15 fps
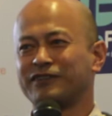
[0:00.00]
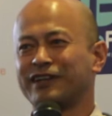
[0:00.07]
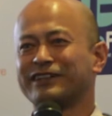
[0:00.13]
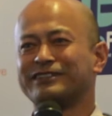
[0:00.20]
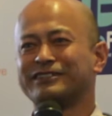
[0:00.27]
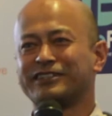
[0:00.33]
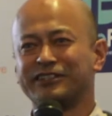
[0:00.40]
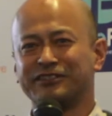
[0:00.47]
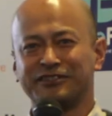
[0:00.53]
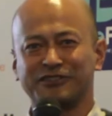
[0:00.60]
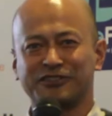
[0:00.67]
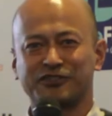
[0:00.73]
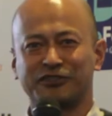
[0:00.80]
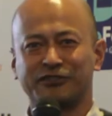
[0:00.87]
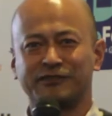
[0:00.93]
like a Kindle
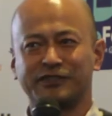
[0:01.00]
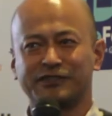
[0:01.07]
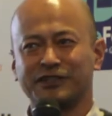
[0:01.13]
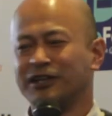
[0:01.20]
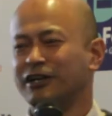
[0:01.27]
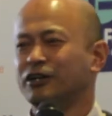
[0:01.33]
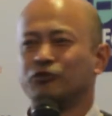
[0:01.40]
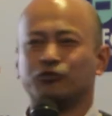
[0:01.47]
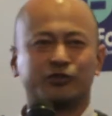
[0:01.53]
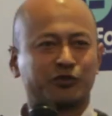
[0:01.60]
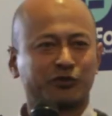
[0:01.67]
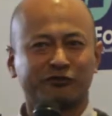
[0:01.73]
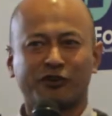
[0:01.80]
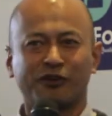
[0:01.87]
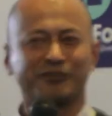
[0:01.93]
service, which
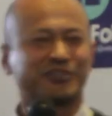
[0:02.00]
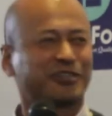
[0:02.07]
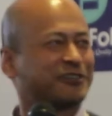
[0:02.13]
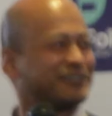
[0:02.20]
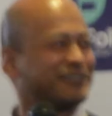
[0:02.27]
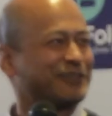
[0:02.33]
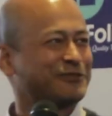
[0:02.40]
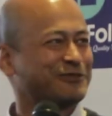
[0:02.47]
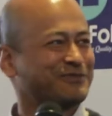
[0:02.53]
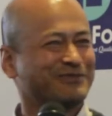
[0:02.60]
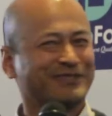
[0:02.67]
we've all shut down.